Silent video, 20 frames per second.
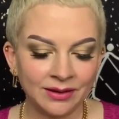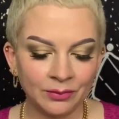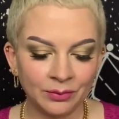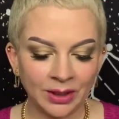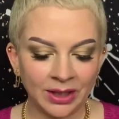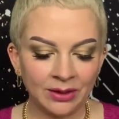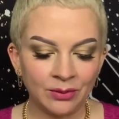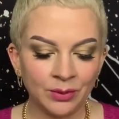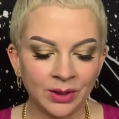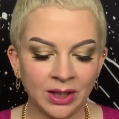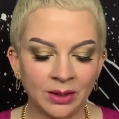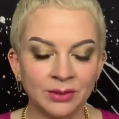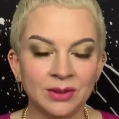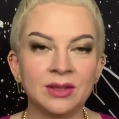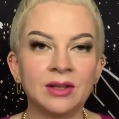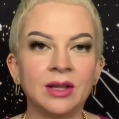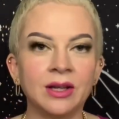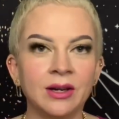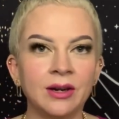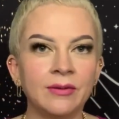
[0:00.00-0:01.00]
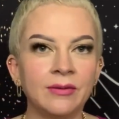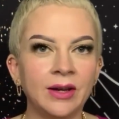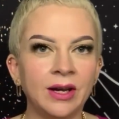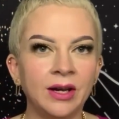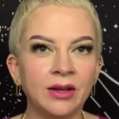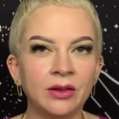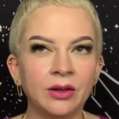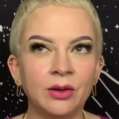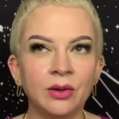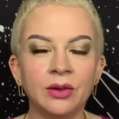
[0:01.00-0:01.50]
like, when I was
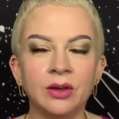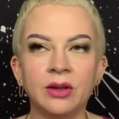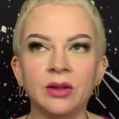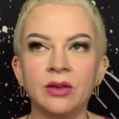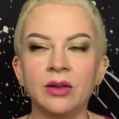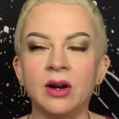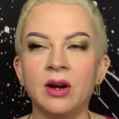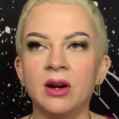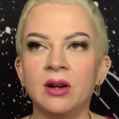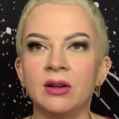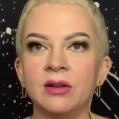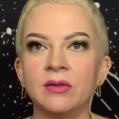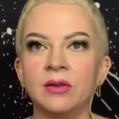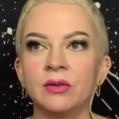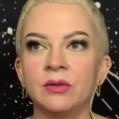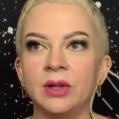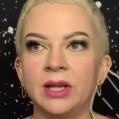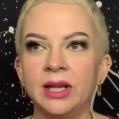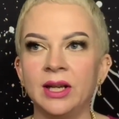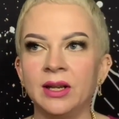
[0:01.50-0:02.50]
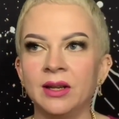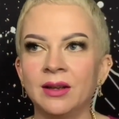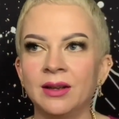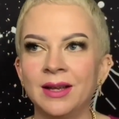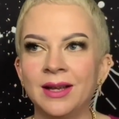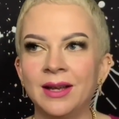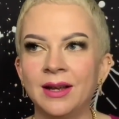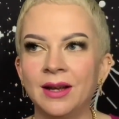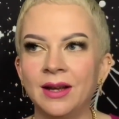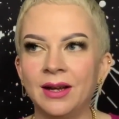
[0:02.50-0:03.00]
clarifying, though, the heart of the reading,
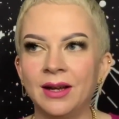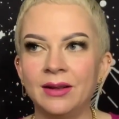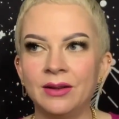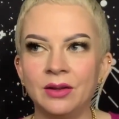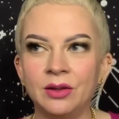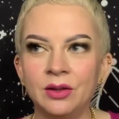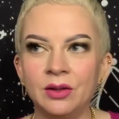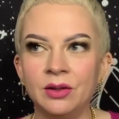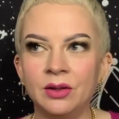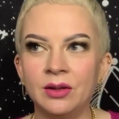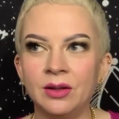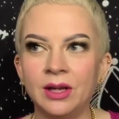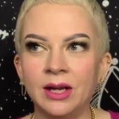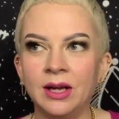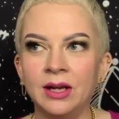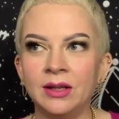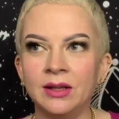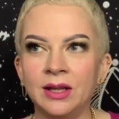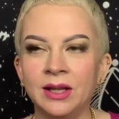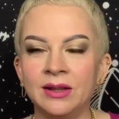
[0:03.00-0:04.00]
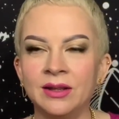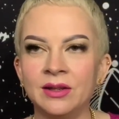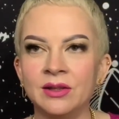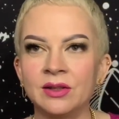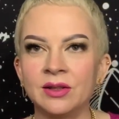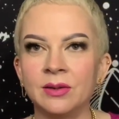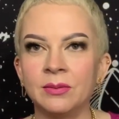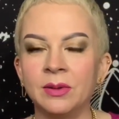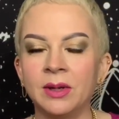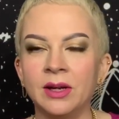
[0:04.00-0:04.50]
there's
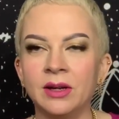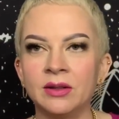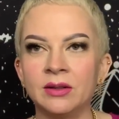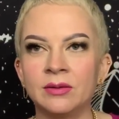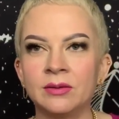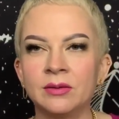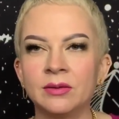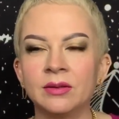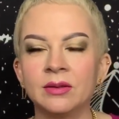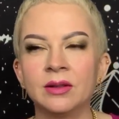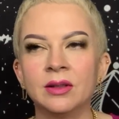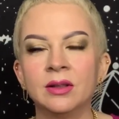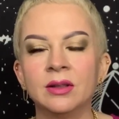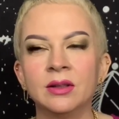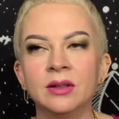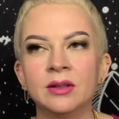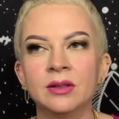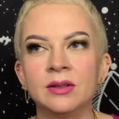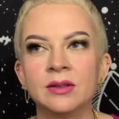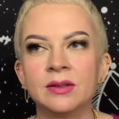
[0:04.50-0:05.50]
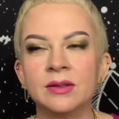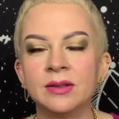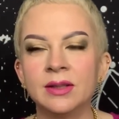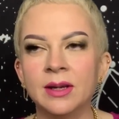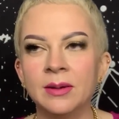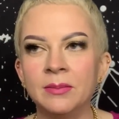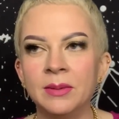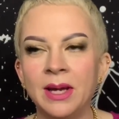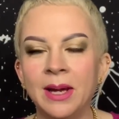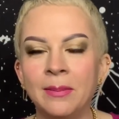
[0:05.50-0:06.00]

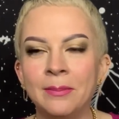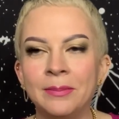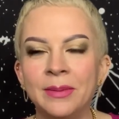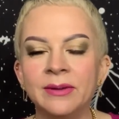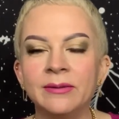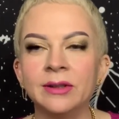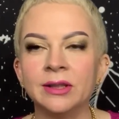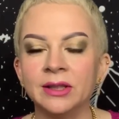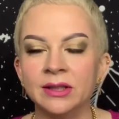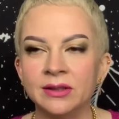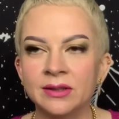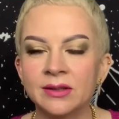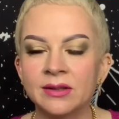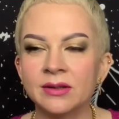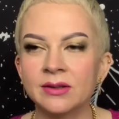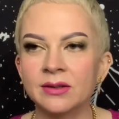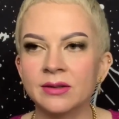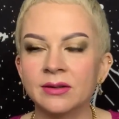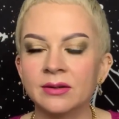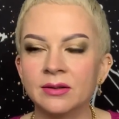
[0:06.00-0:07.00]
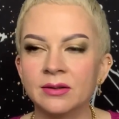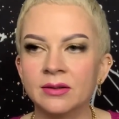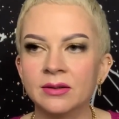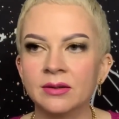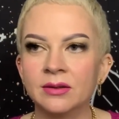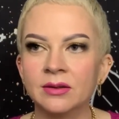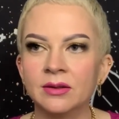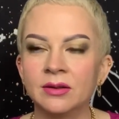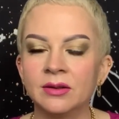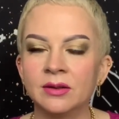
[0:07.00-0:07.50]
some ambivalence
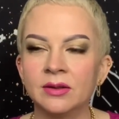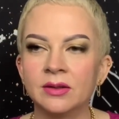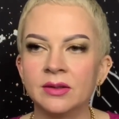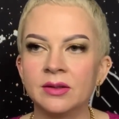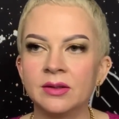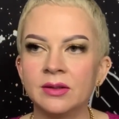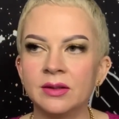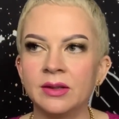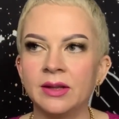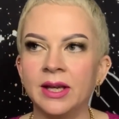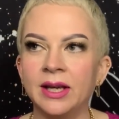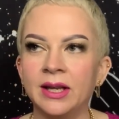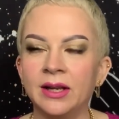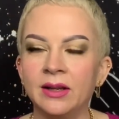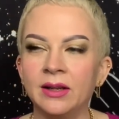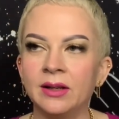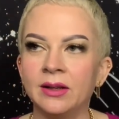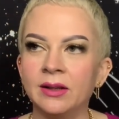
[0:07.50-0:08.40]
that